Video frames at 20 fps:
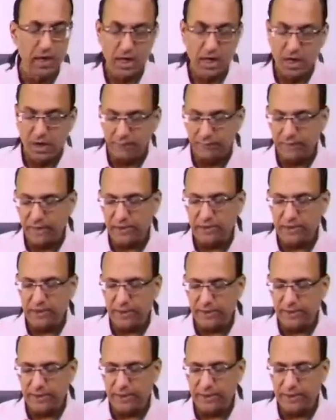
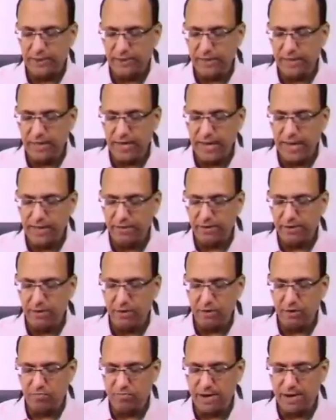Masseter is an
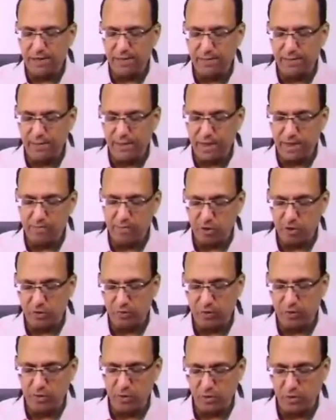elevator of mandible and mouth
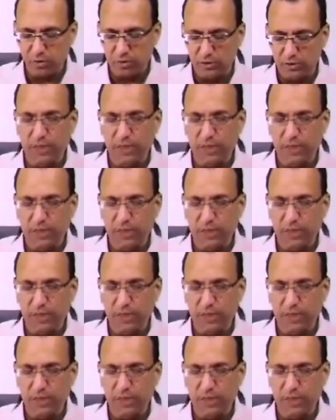will close.